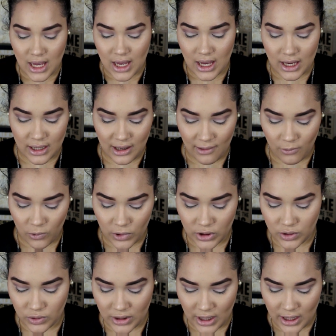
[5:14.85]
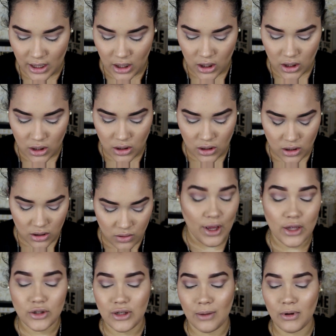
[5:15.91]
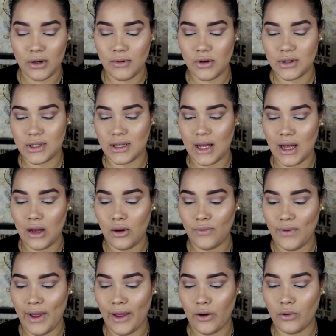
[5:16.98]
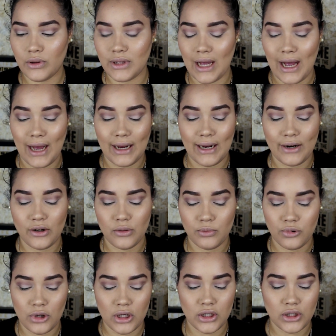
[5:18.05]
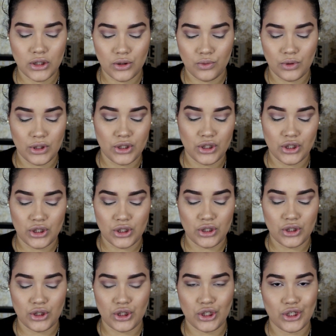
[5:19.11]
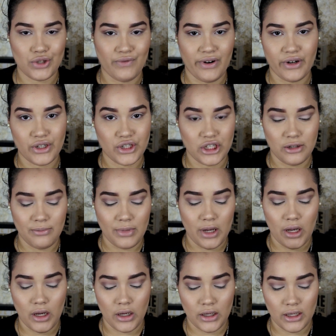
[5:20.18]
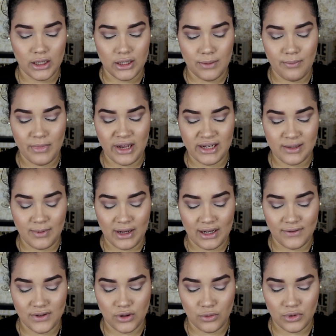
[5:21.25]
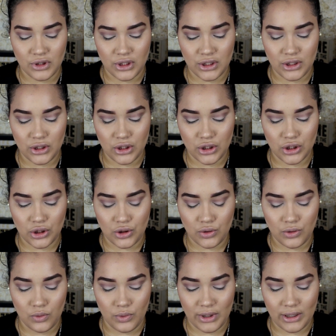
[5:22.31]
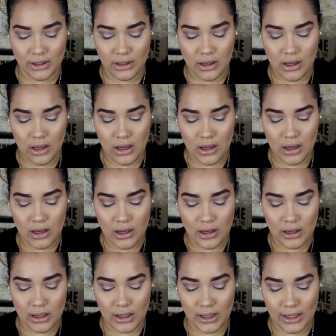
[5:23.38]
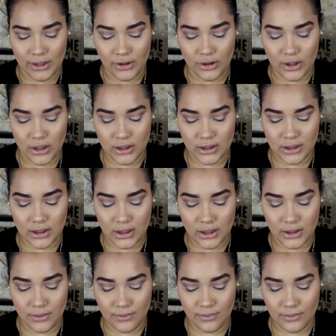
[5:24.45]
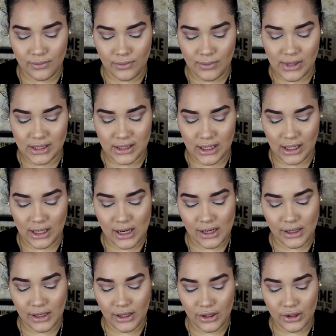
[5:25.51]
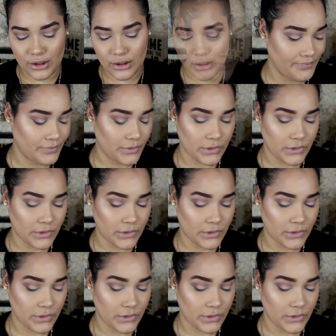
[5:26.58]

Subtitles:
And I'm going to get So I'm going to be using the e.l.f. Angled Eyeliner Brush, which is very cheap. And it makes my life so much easier to do a wing liner, honestly. It makes it a lot neater.